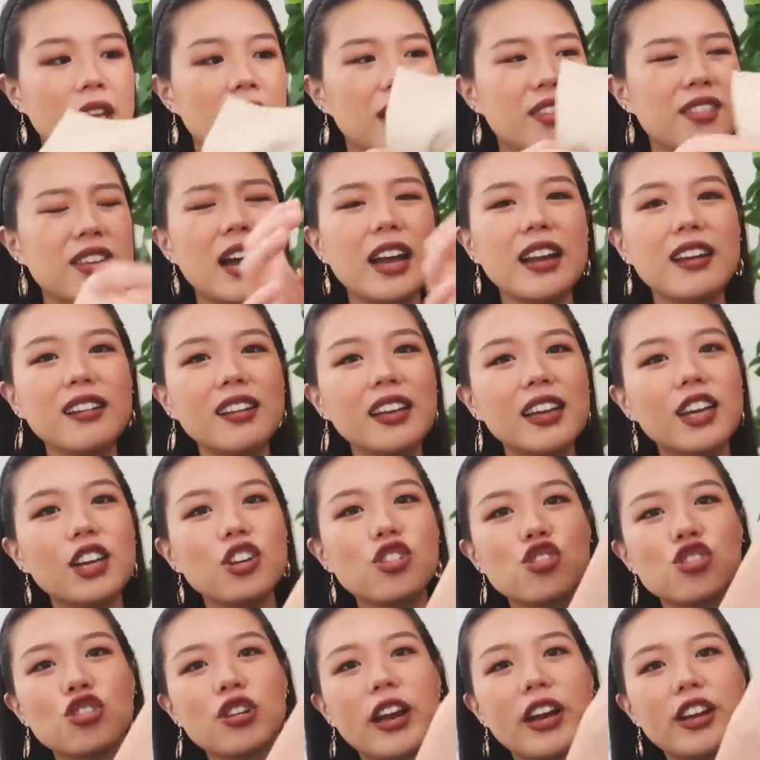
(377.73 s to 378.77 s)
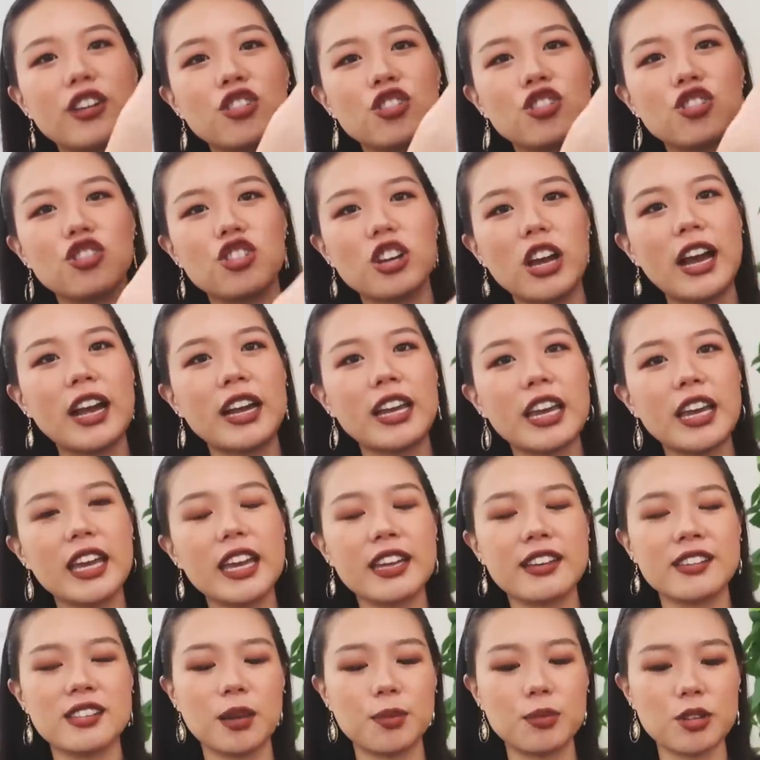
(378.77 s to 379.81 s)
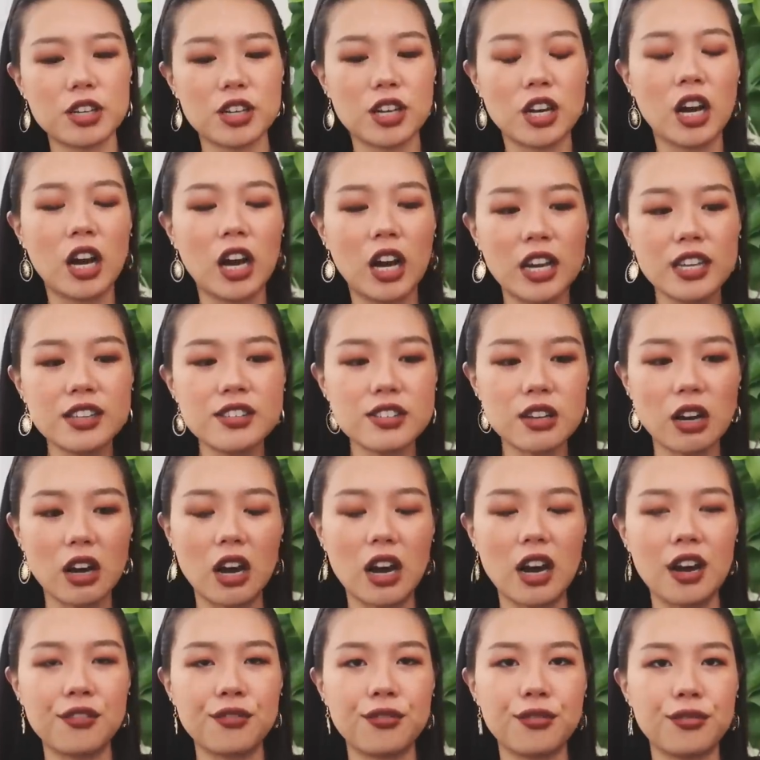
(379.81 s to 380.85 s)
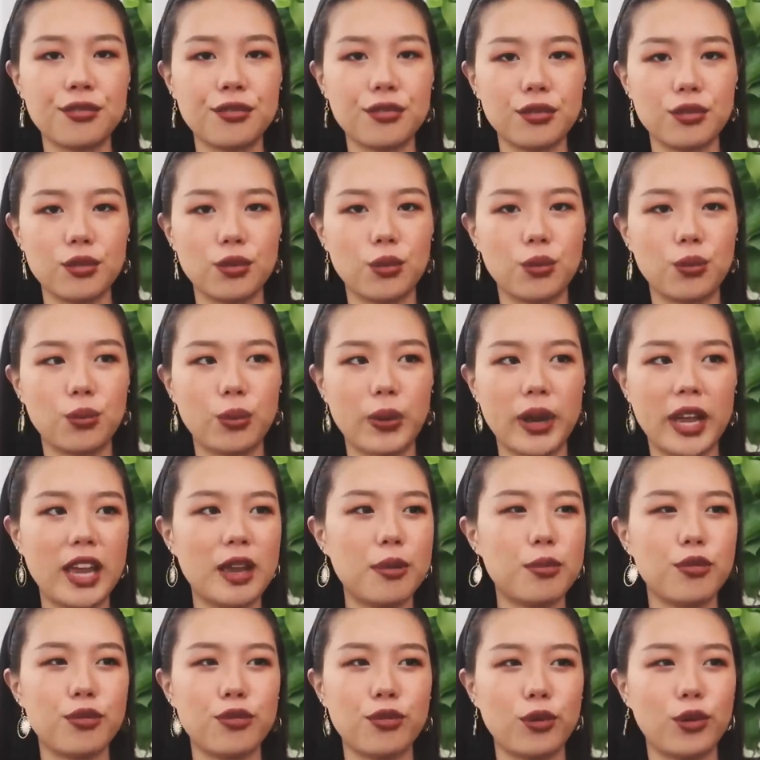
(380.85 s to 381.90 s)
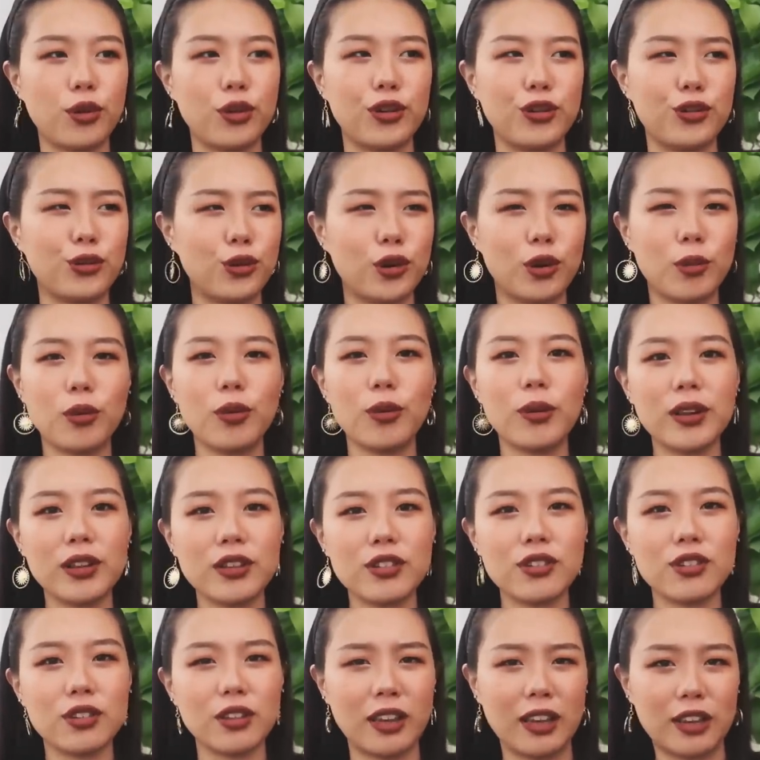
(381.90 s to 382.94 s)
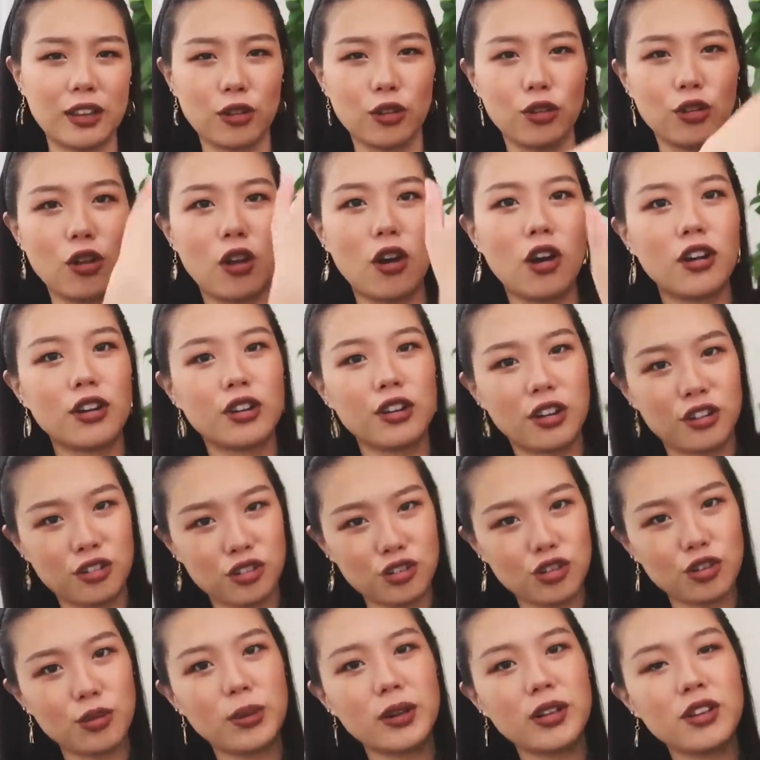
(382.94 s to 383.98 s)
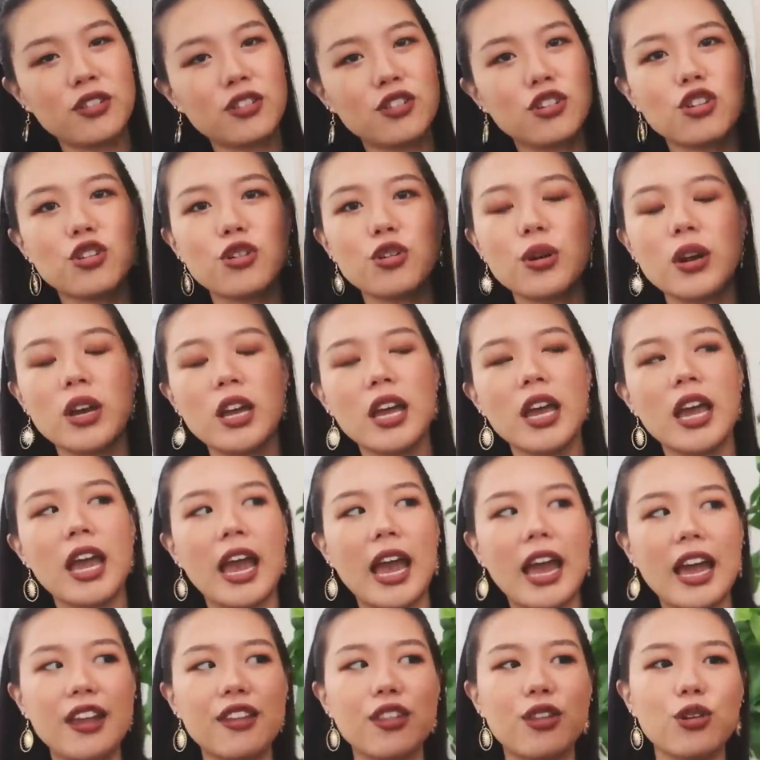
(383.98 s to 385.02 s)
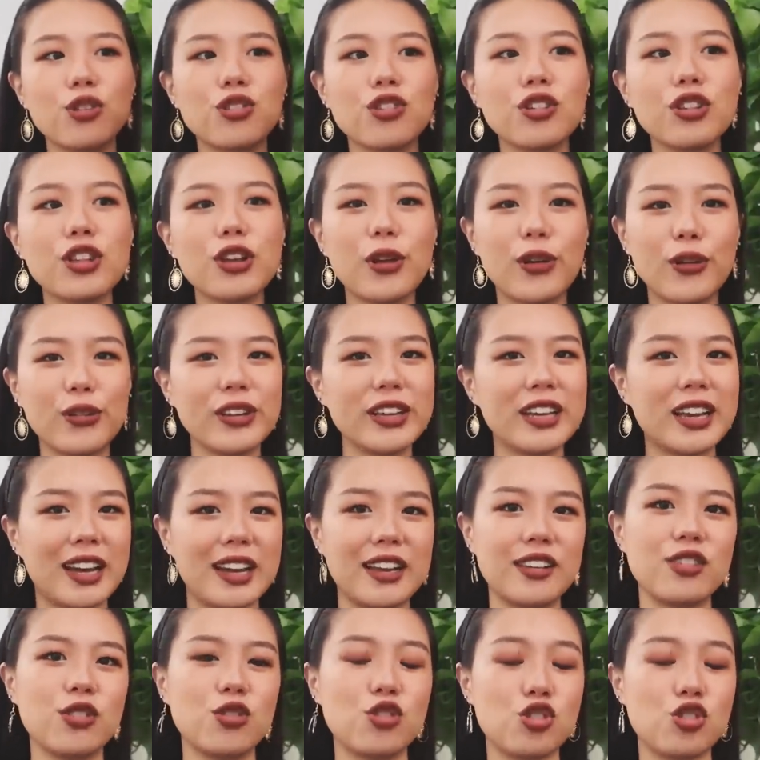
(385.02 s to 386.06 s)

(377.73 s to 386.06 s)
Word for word: It's kind of like a trench jacket, except it cuts off way before normal ones like the long duster ones do and those are the only kinds